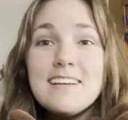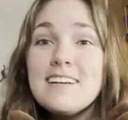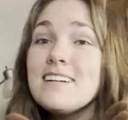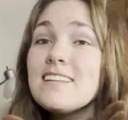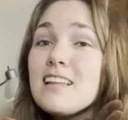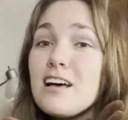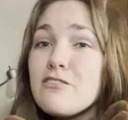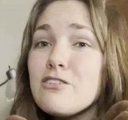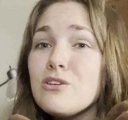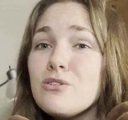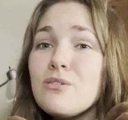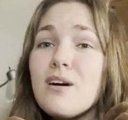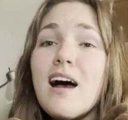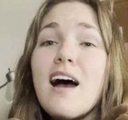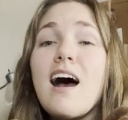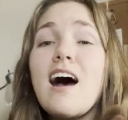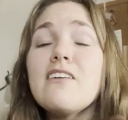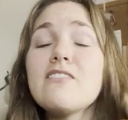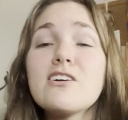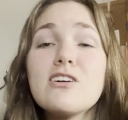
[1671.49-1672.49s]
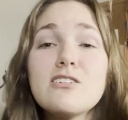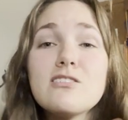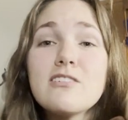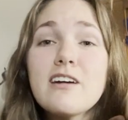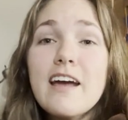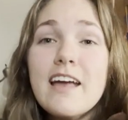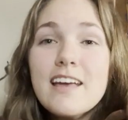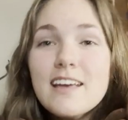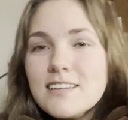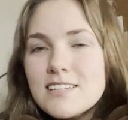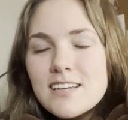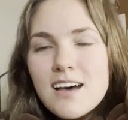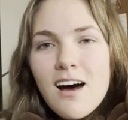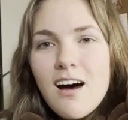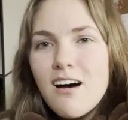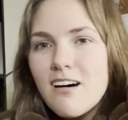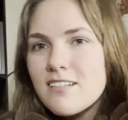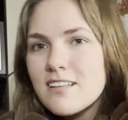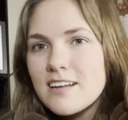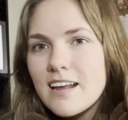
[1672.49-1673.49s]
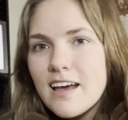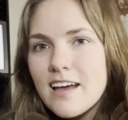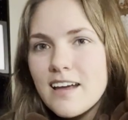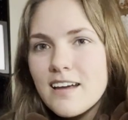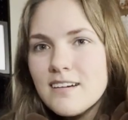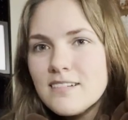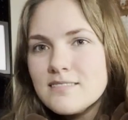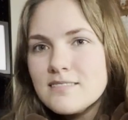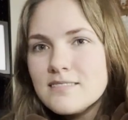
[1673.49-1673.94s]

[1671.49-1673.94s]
Love you. Have a great holiday.